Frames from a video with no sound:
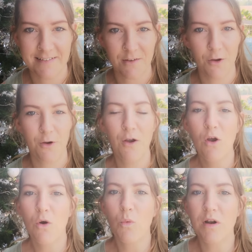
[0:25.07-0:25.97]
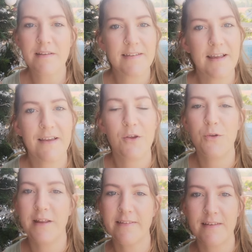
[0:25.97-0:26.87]
So what is it,
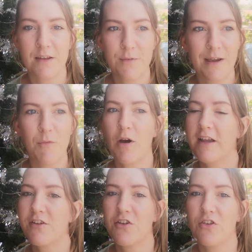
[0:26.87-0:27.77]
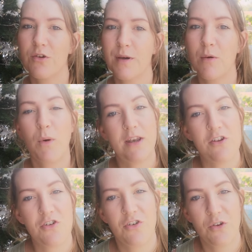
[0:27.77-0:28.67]
who needs to do it, why you should do it, when you
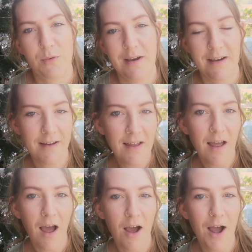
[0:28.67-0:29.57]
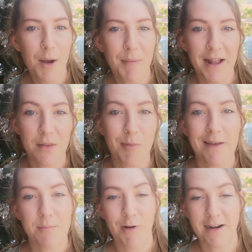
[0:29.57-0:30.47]
should do it, and the
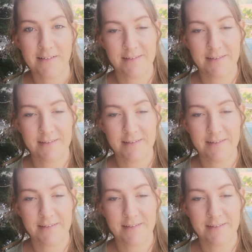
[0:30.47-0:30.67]
best practices.